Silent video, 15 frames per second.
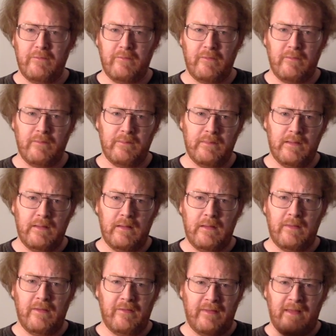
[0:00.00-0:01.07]
So
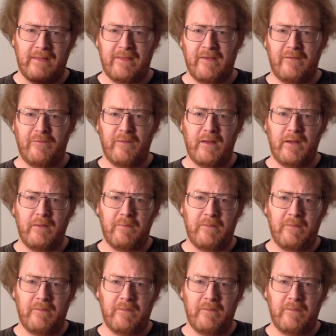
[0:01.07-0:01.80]
th not this video,